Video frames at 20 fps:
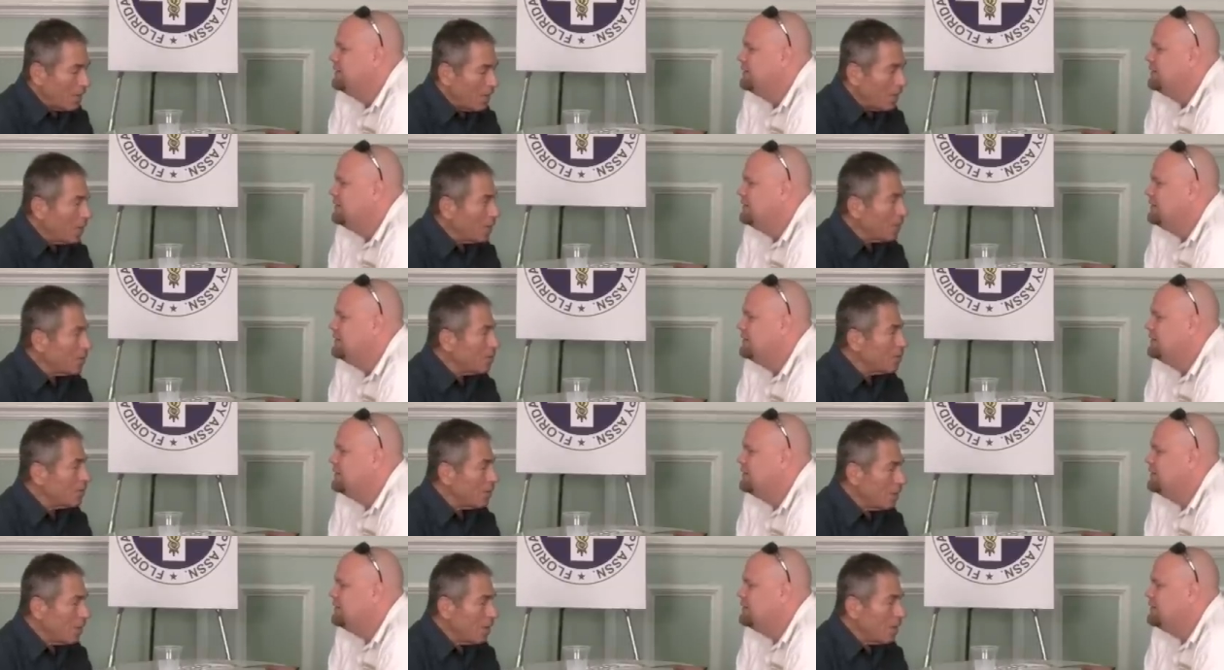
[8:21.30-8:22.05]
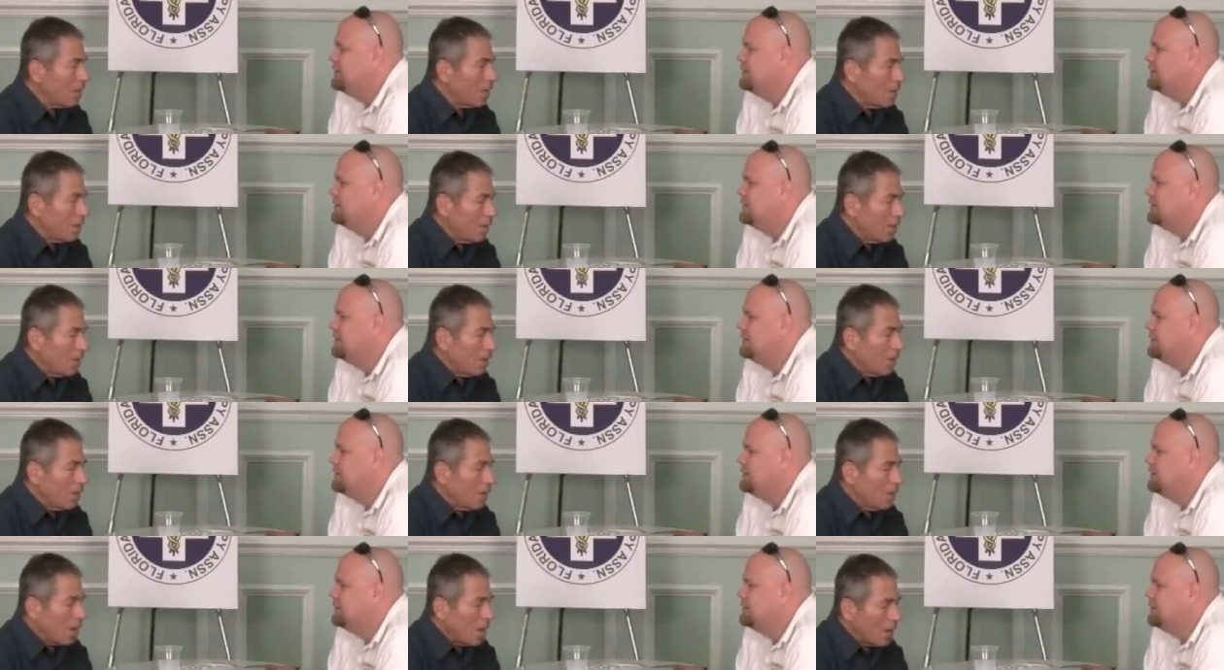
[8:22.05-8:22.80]
Speaker 1: you, it is.
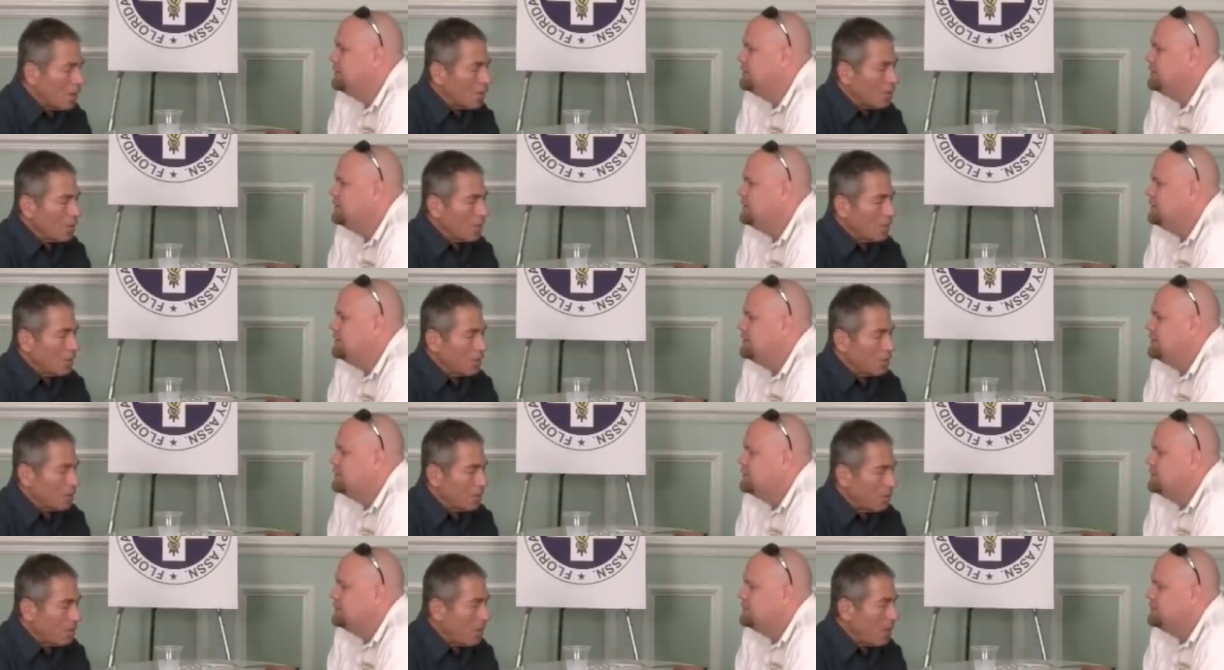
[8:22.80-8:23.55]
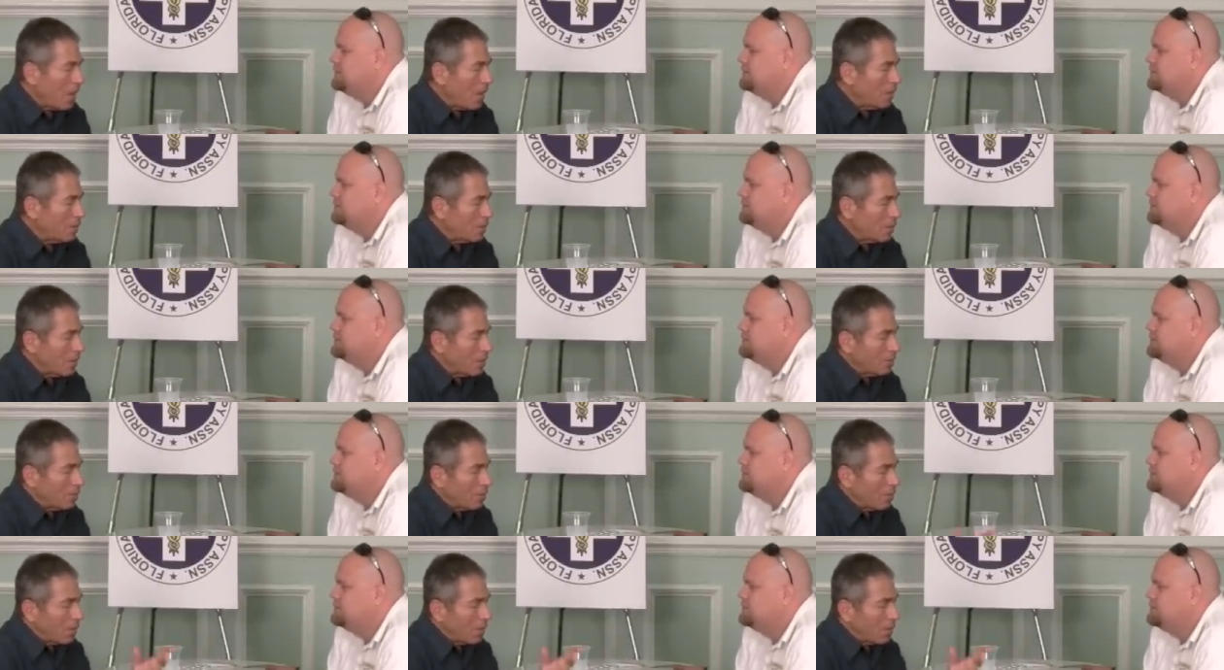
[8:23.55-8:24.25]
Not only is it amazing,